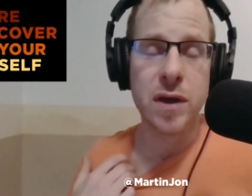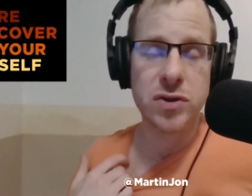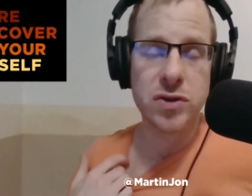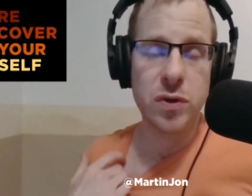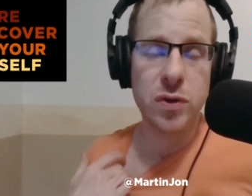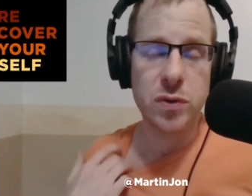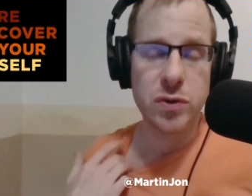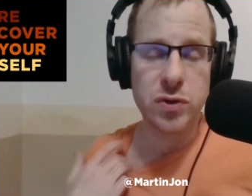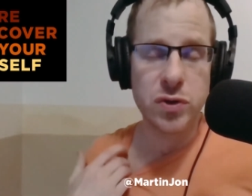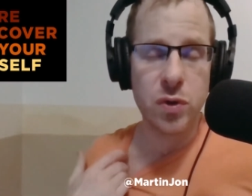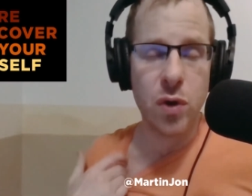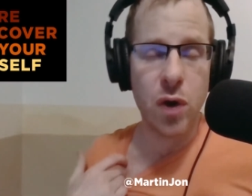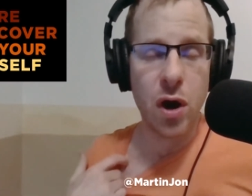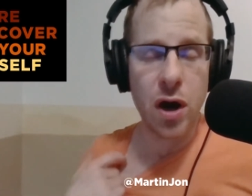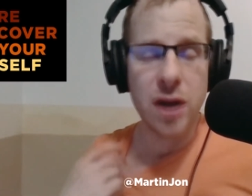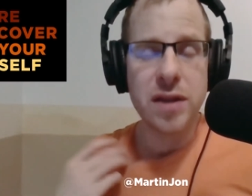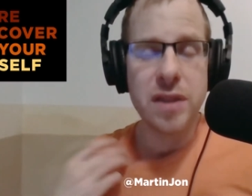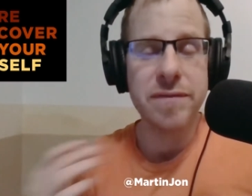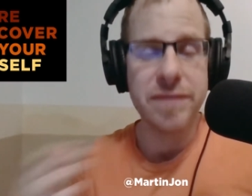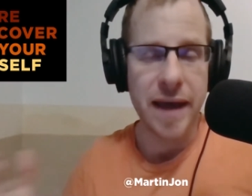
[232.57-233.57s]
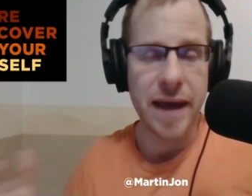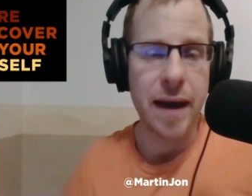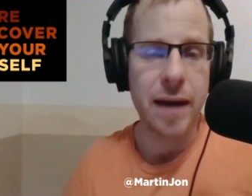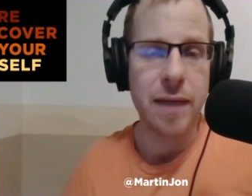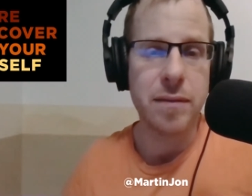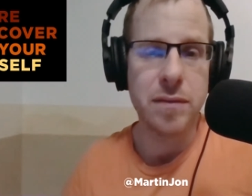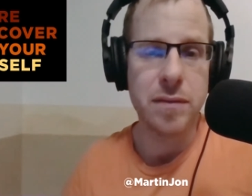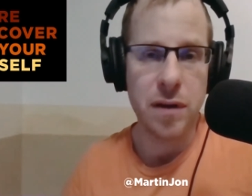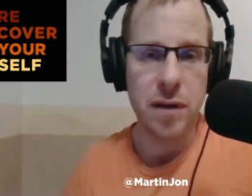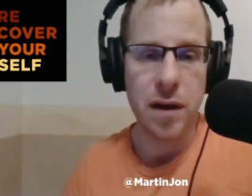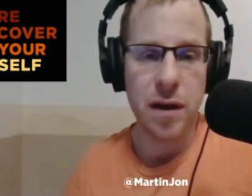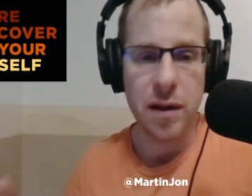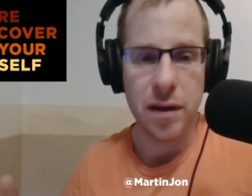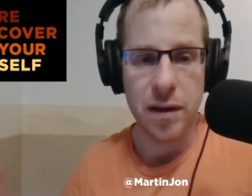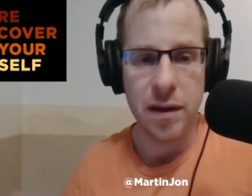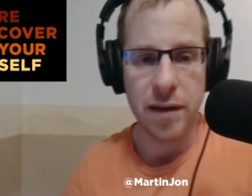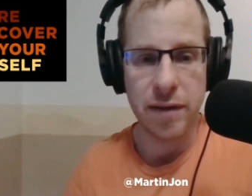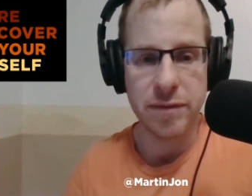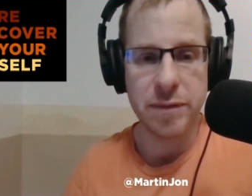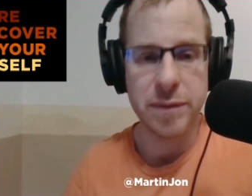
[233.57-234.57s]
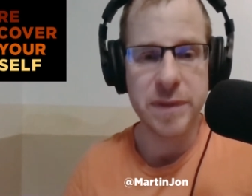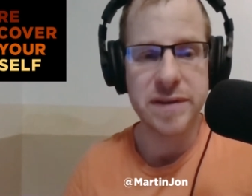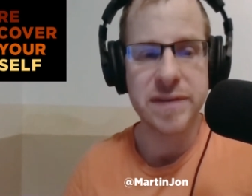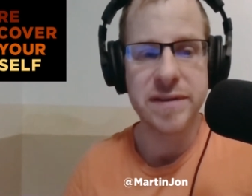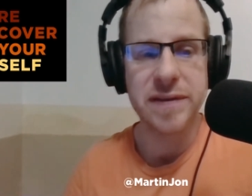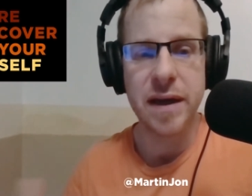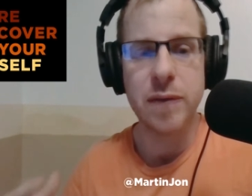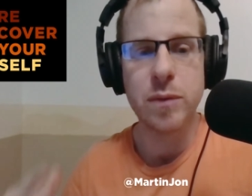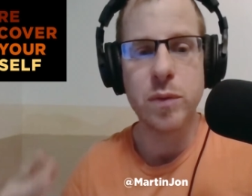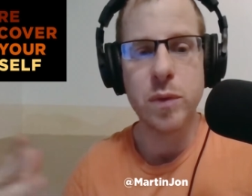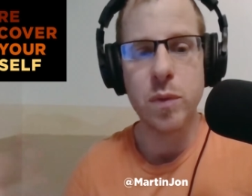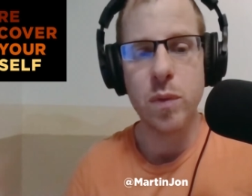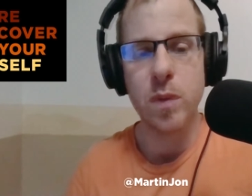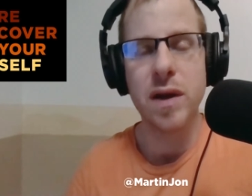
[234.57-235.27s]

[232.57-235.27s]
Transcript: So all of that having been said, I